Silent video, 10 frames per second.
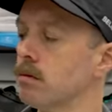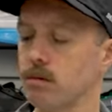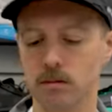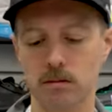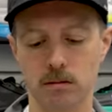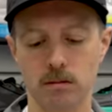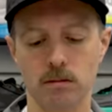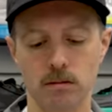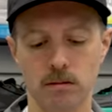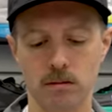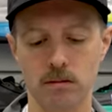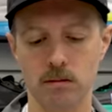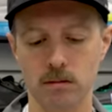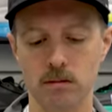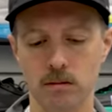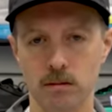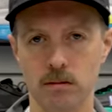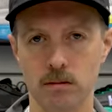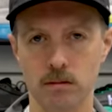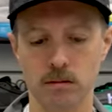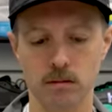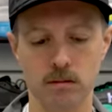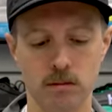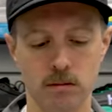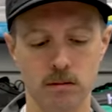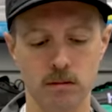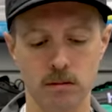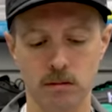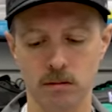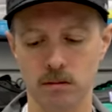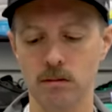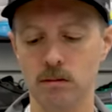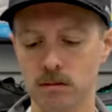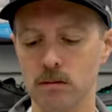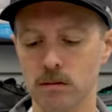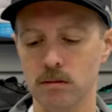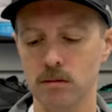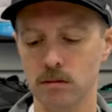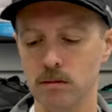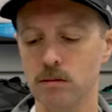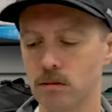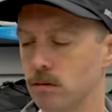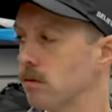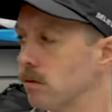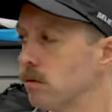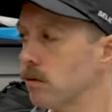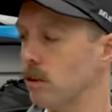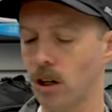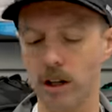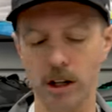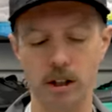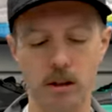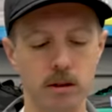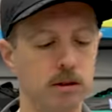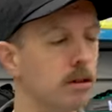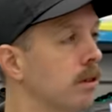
The person shown says nothing.